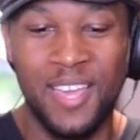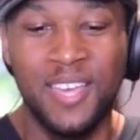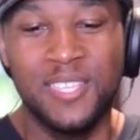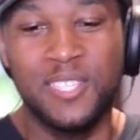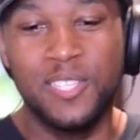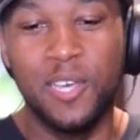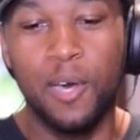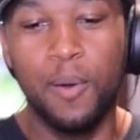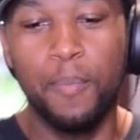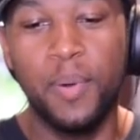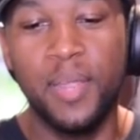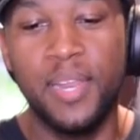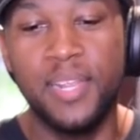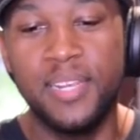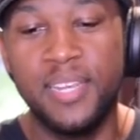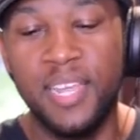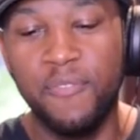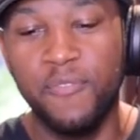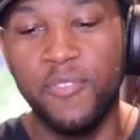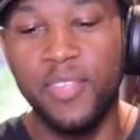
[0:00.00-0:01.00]
So, but
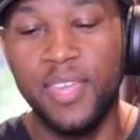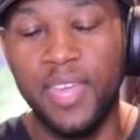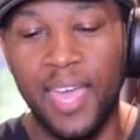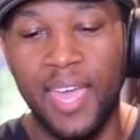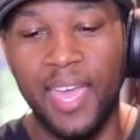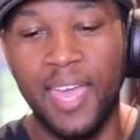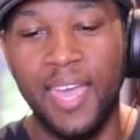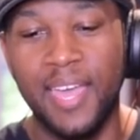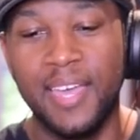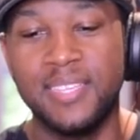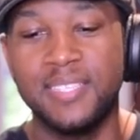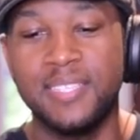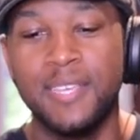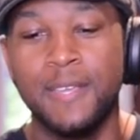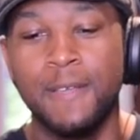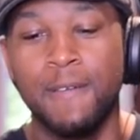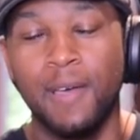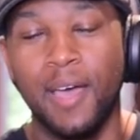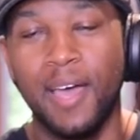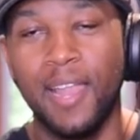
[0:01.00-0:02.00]
it definitely adds
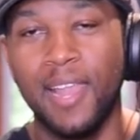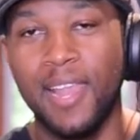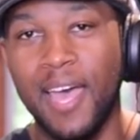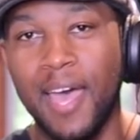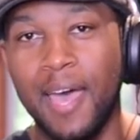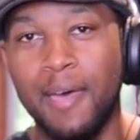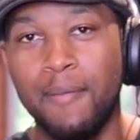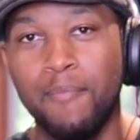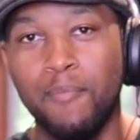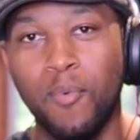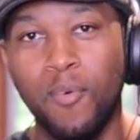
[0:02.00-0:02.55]
a lot